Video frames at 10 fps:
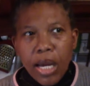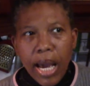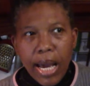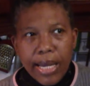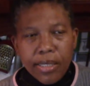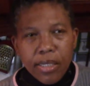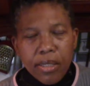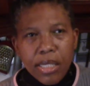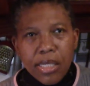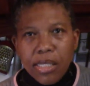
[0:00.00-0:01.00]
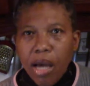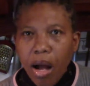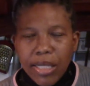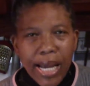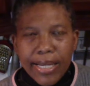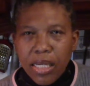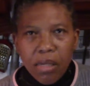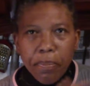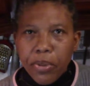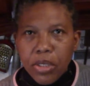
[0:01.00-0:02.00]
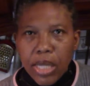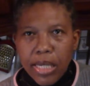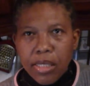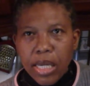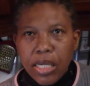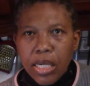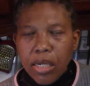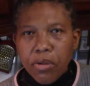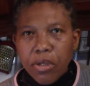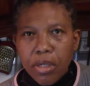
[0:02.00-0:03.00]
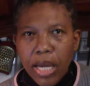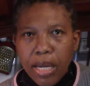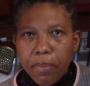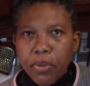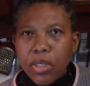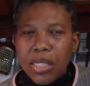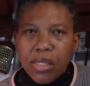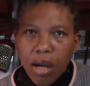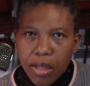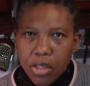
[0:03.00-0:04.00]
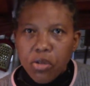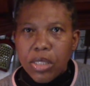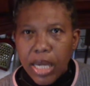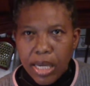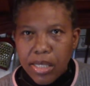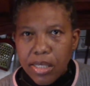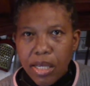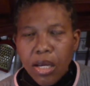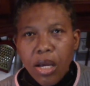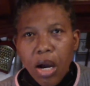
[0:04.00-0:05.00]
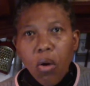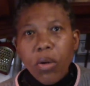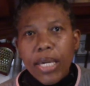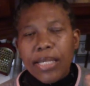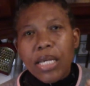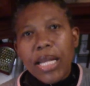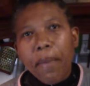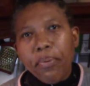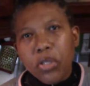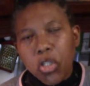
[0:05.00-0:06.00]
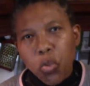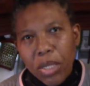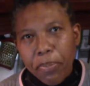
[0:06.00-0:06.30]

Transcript: And the salt I didn't put. I said he could like put the salt to taste. Oh yes, and I put sweet